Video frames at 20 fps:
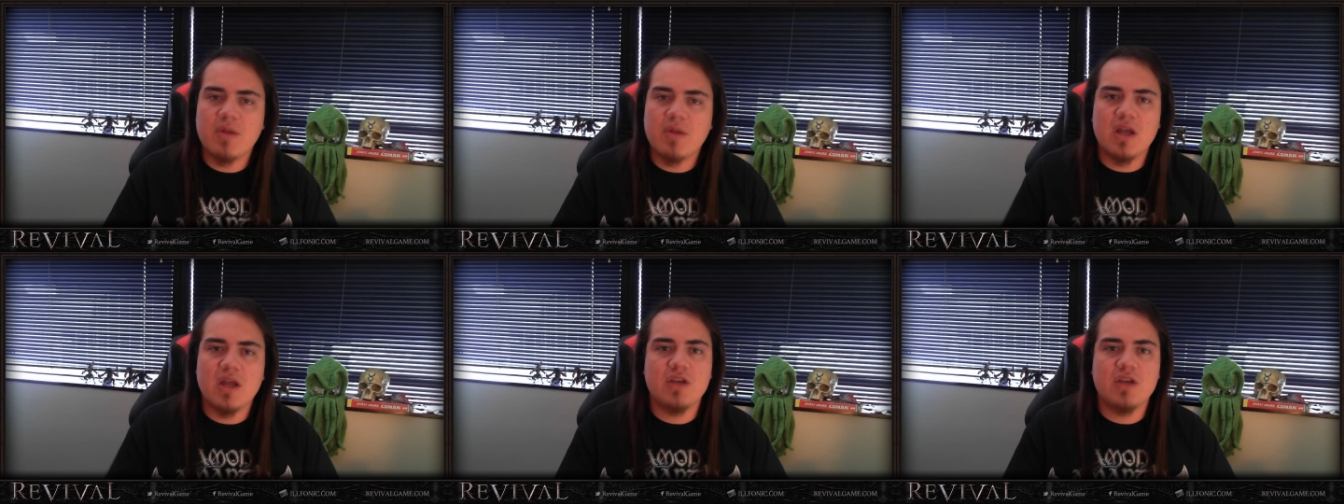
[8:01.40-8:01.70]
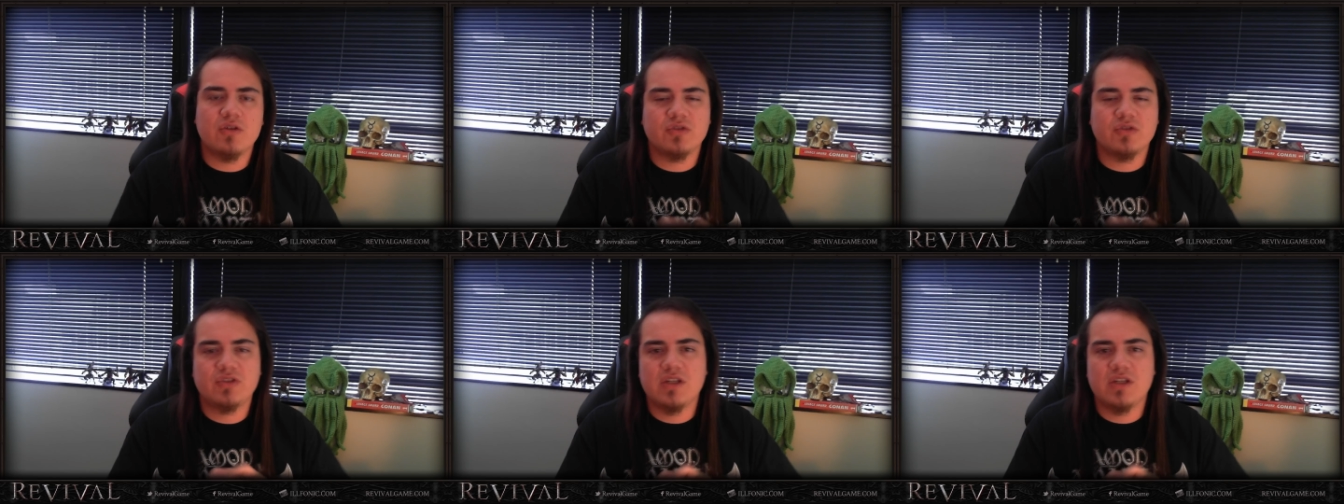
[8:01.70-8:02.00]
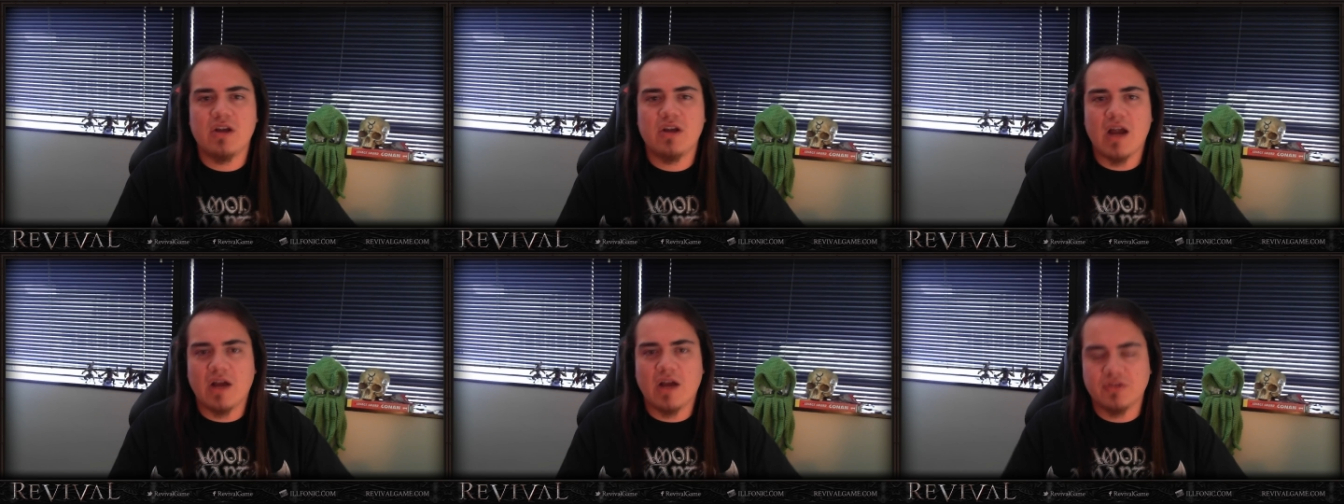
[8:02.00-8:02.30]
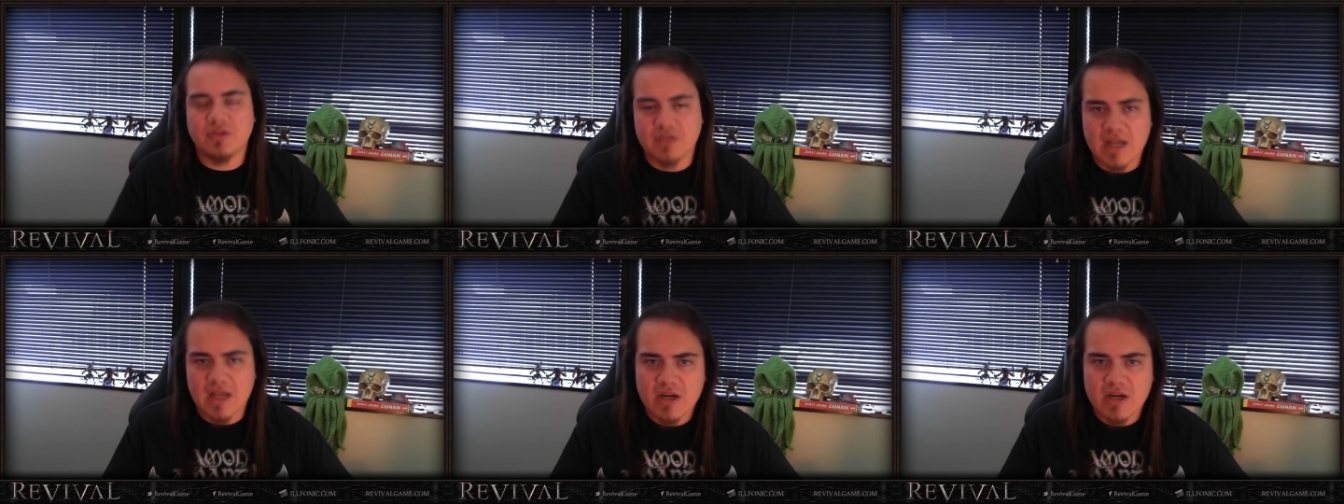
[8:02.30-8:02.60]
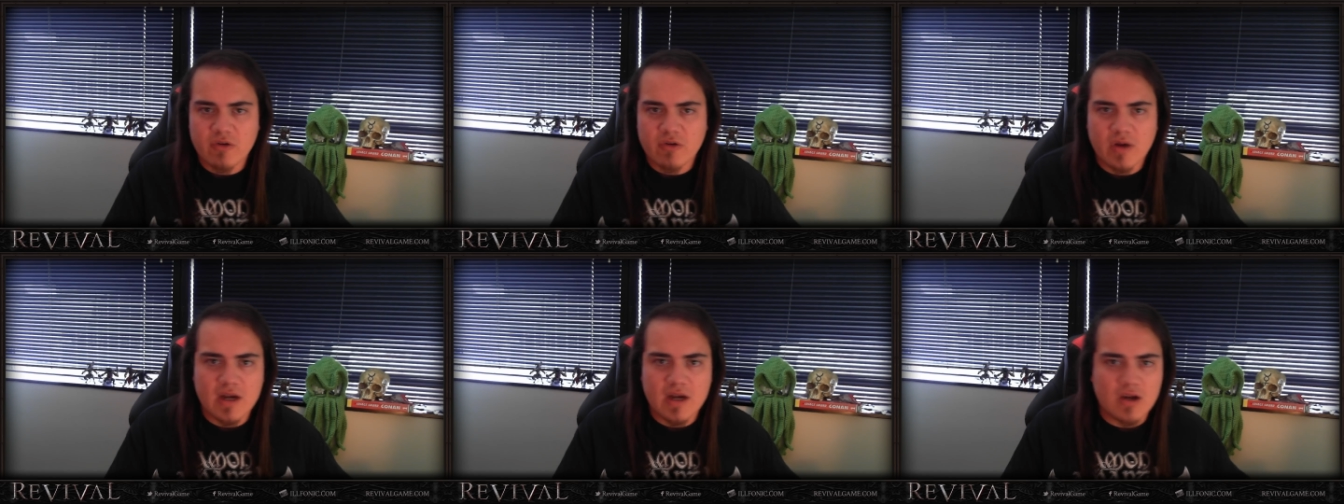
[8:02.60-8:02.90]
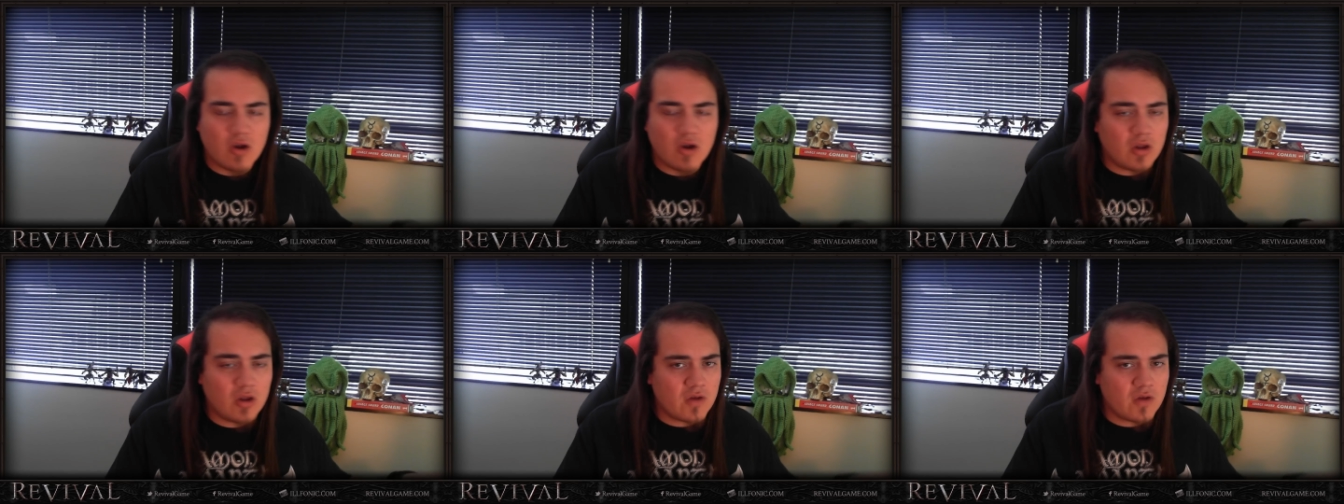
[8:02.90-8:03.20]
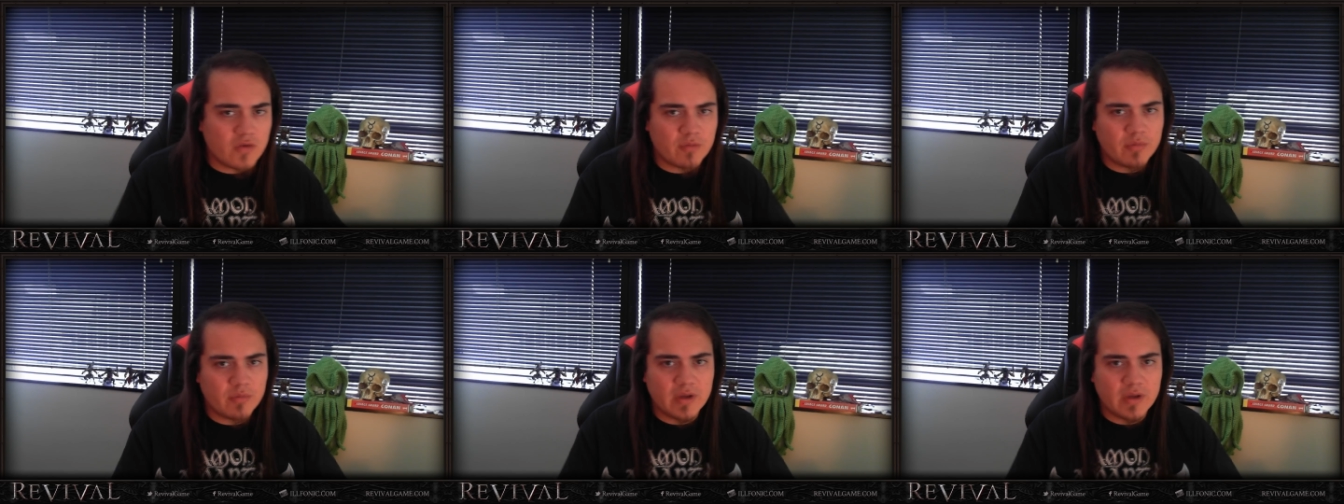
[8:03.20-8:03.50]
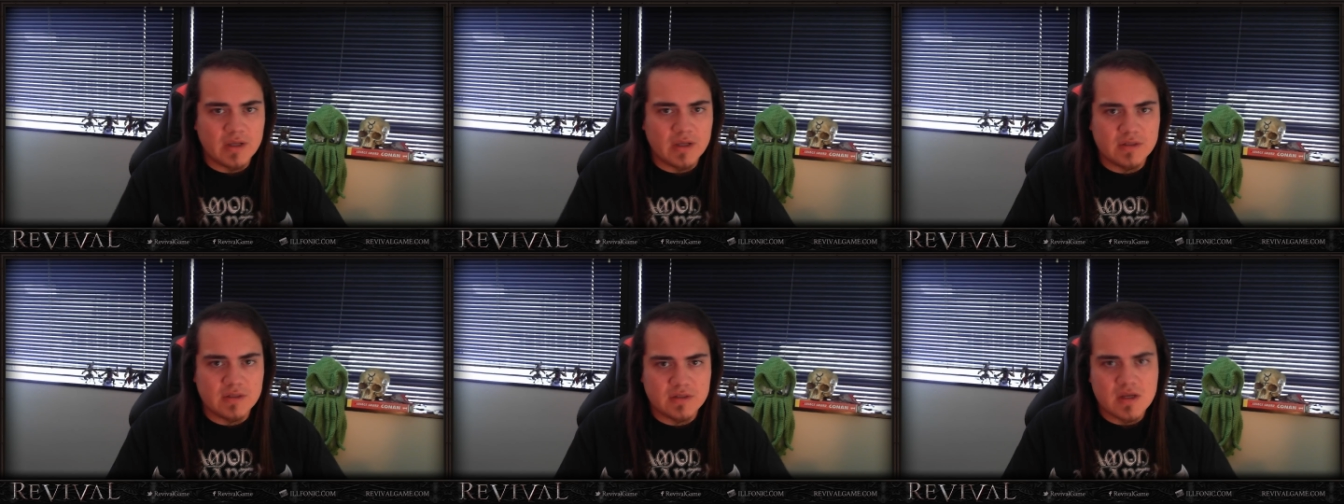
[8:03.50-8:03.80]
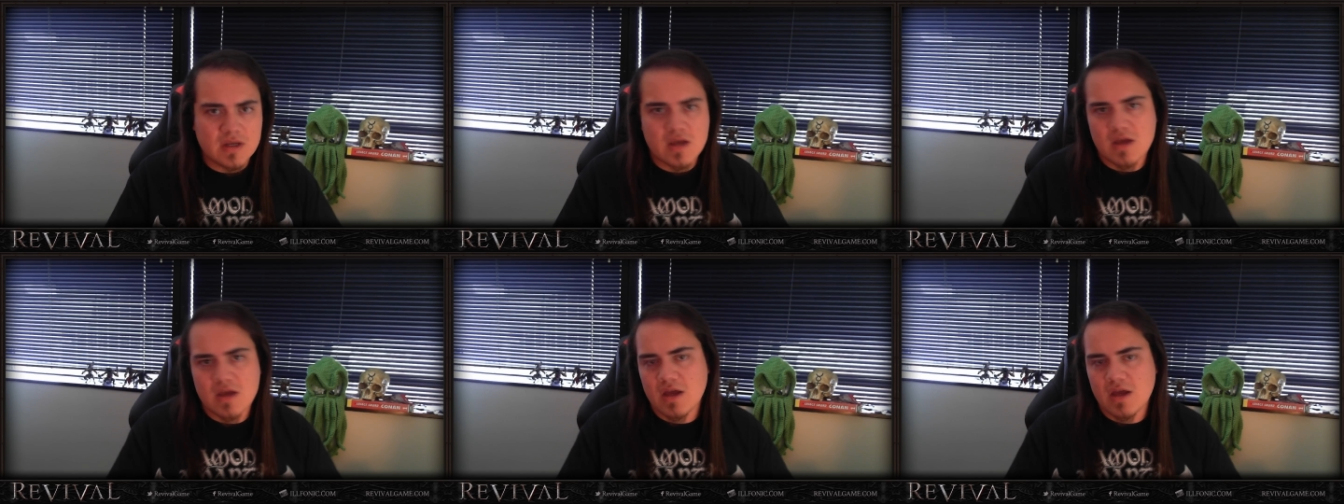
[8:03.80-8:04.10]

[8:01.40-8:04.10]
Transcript: in, you'll see your house decorated all over the place,